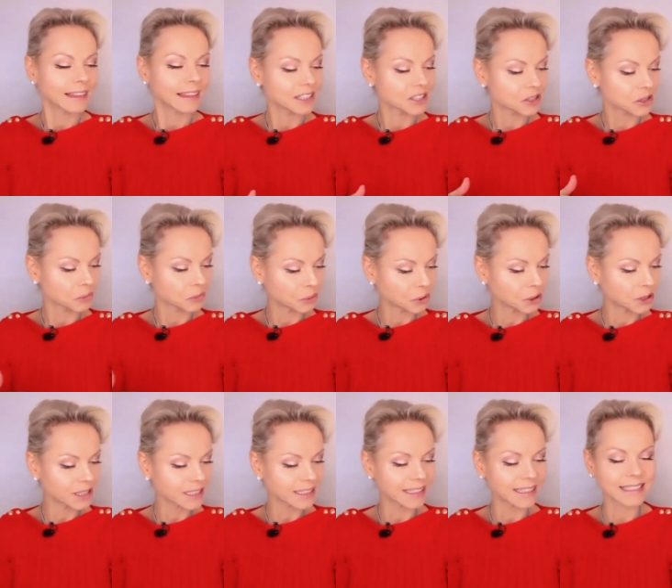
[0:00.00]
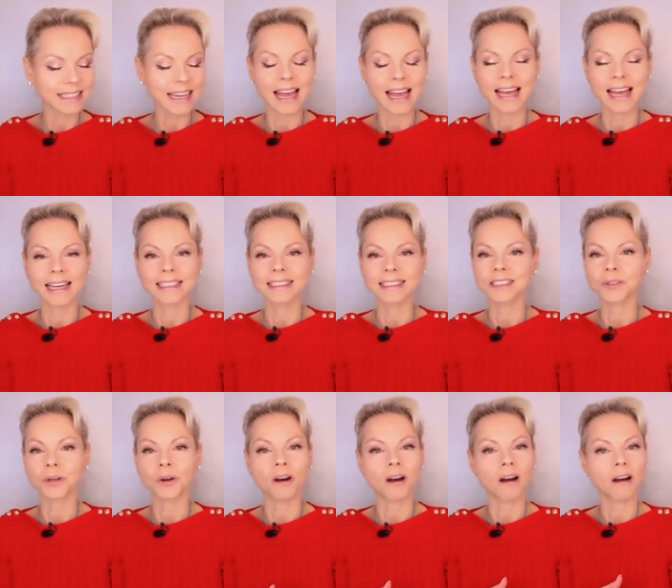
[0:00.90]
that is supported, and
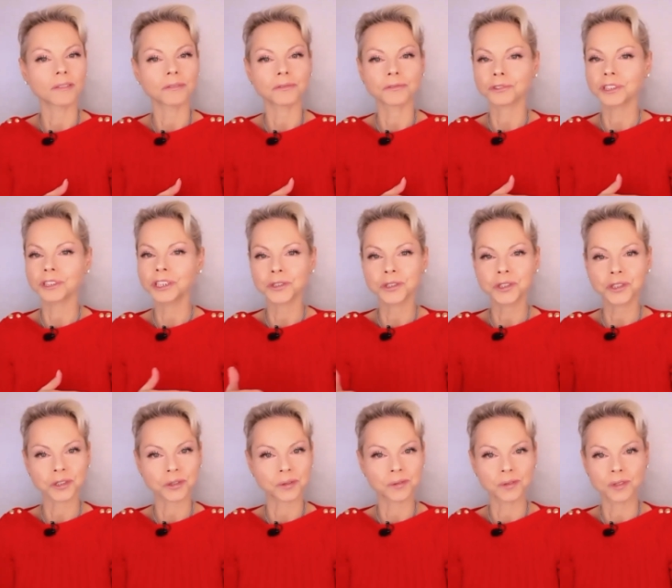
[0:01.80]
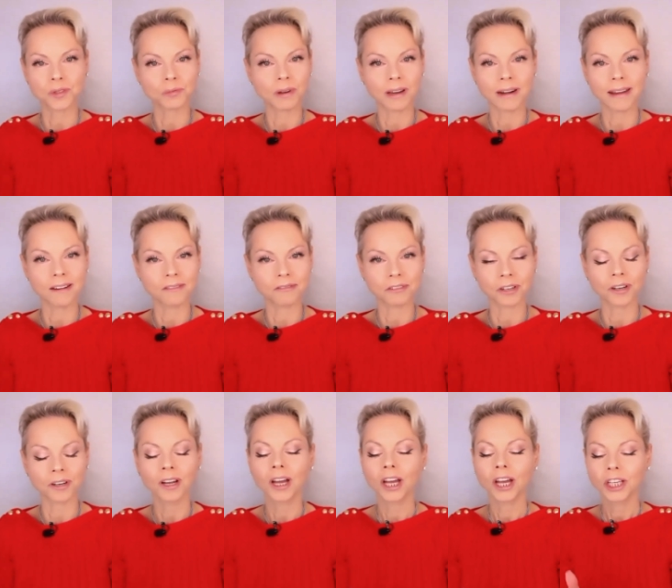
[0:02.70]
you are free to choose
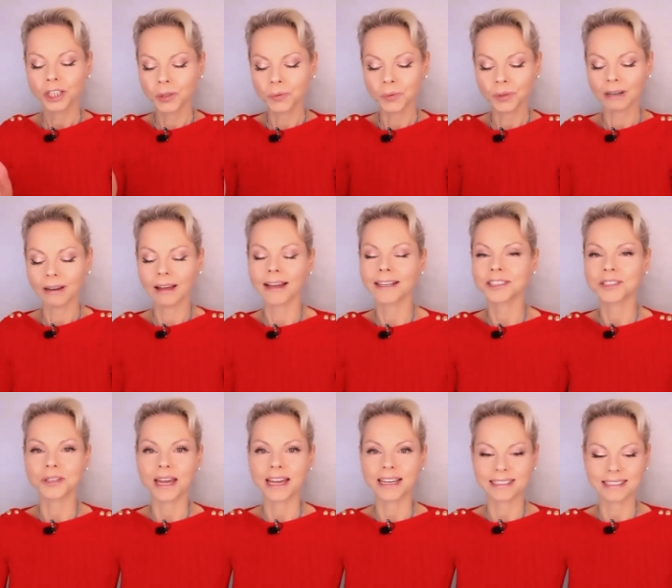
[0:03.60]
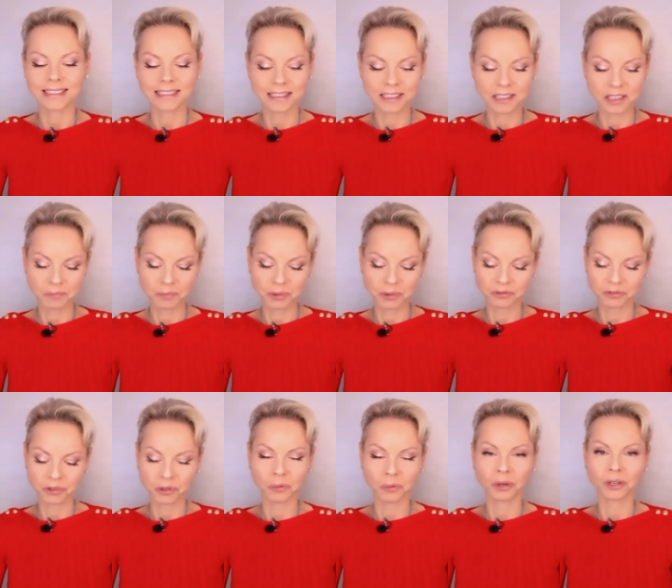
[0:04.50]
whenever you would like to exit this
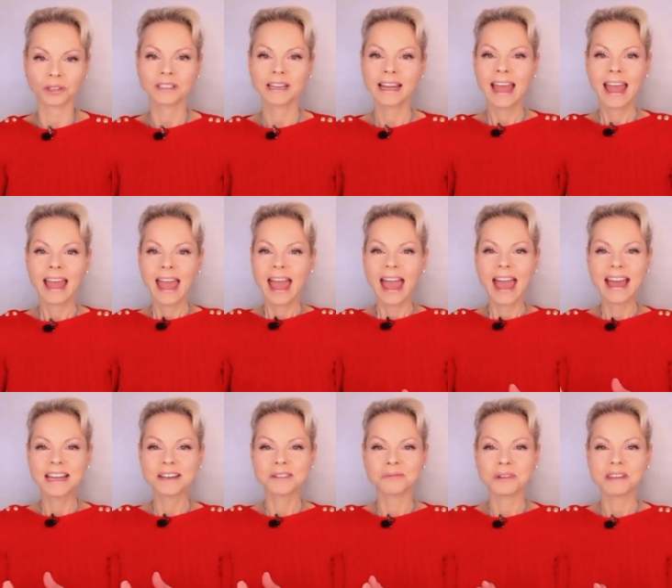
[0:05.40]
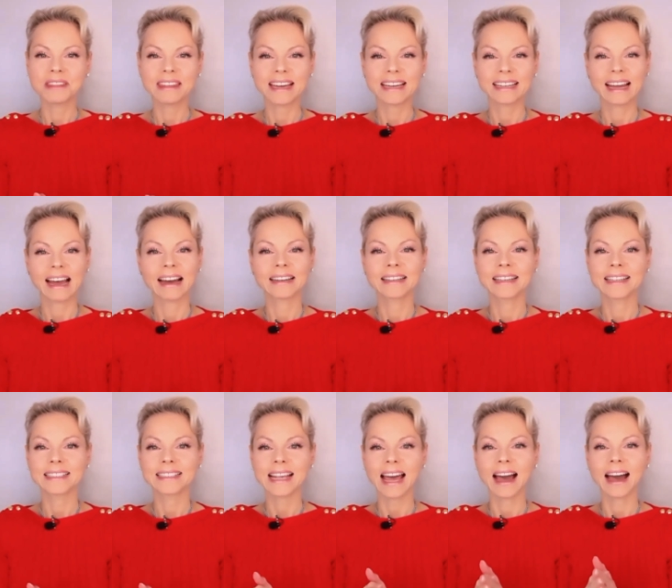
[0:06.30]
beautiful world. And with that,
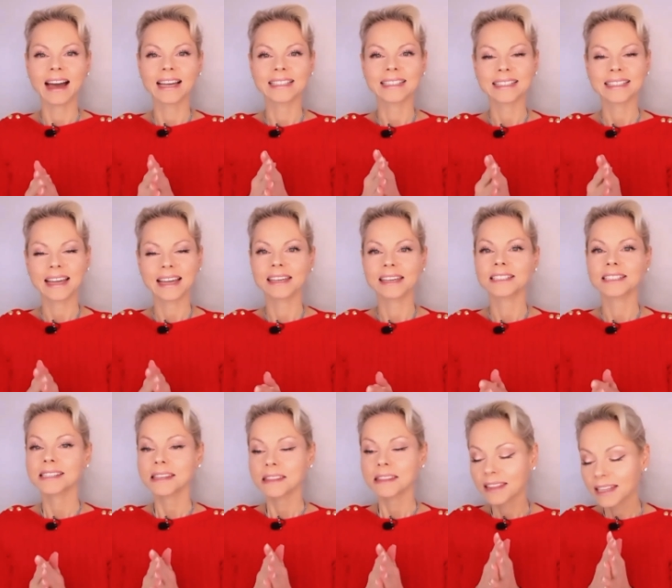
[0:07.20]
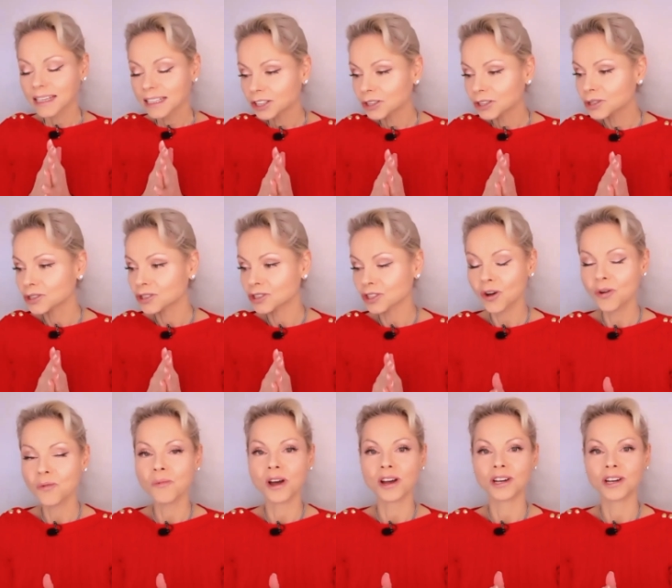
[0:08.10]
Hannes, I say thank you
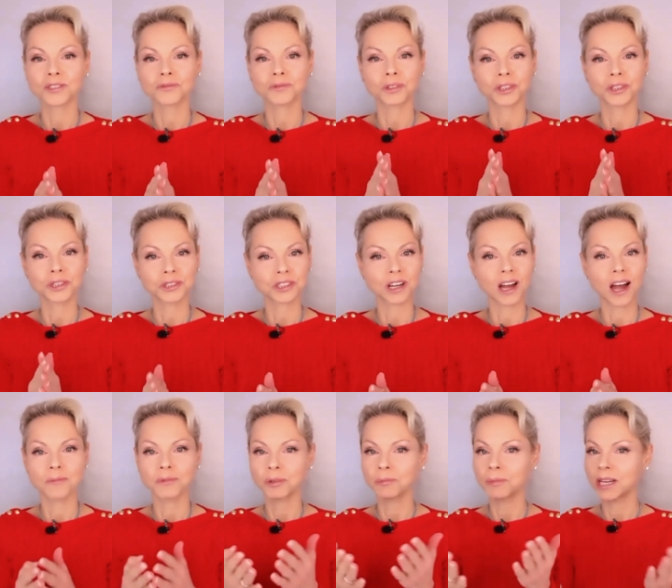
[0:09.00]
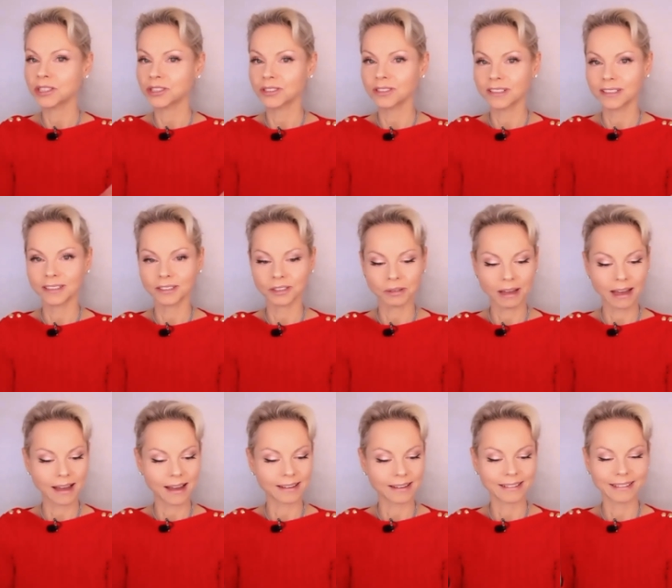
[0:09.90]
so much for your time. You mentioned it. You
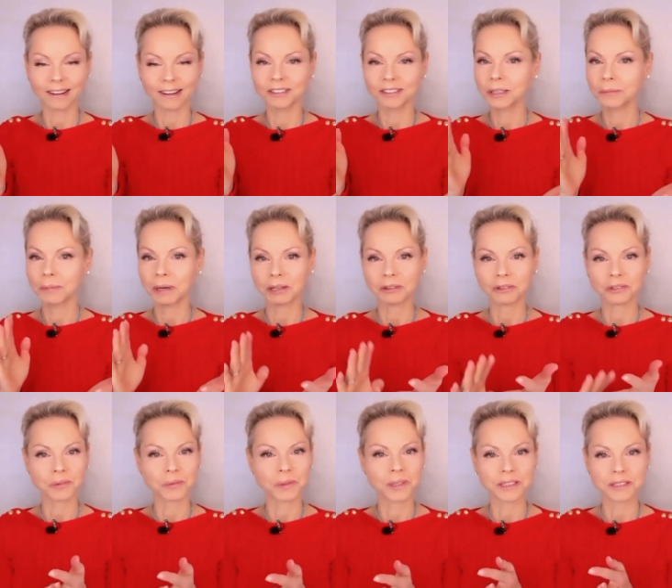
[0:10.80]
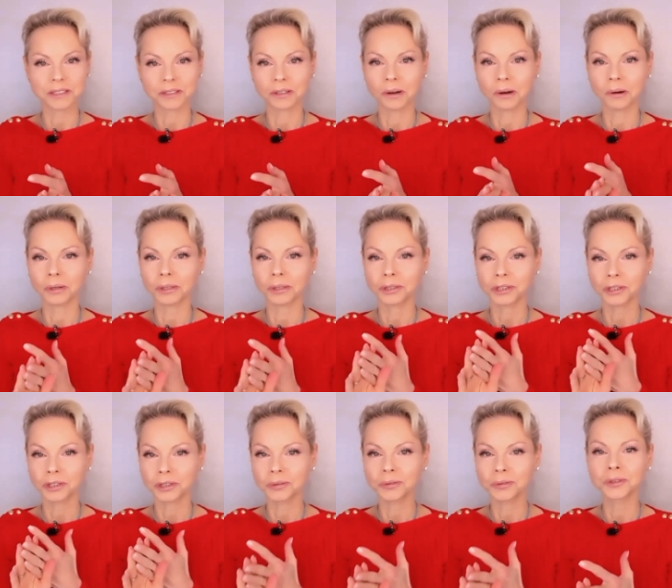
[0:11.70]
had only about 3 weeks ago a
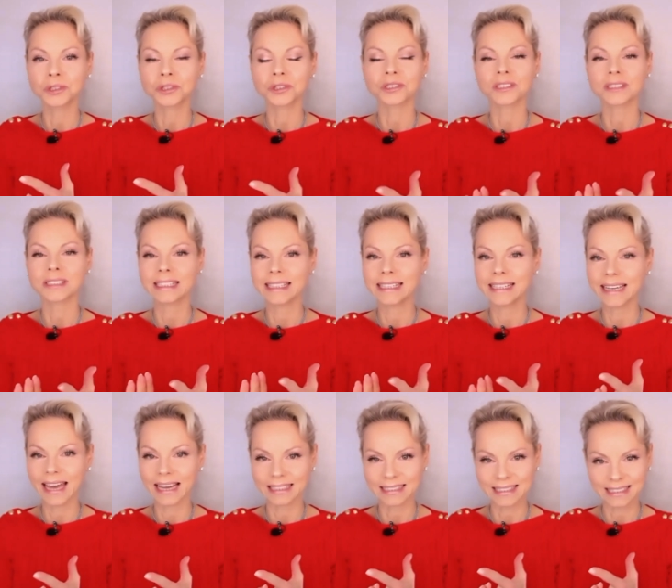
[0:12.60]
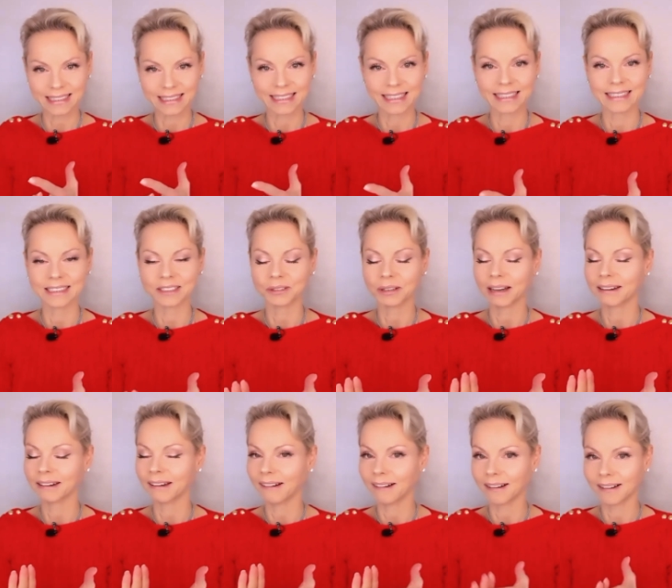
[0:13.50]
huge skiing accident. You
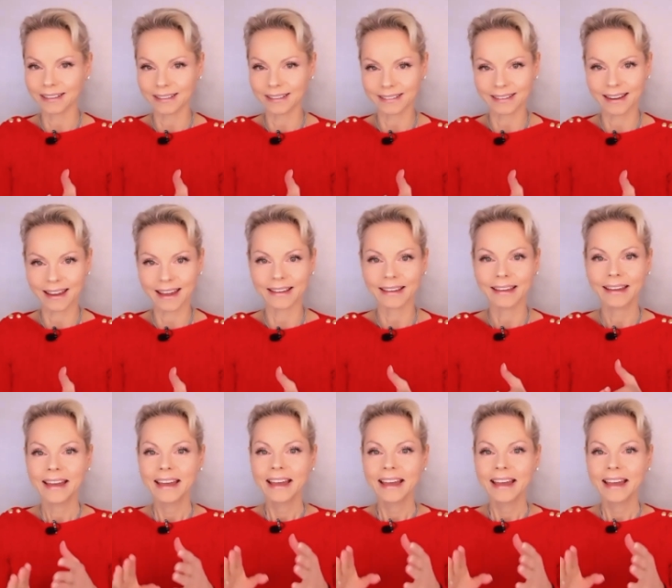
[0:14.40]
had a heart attack.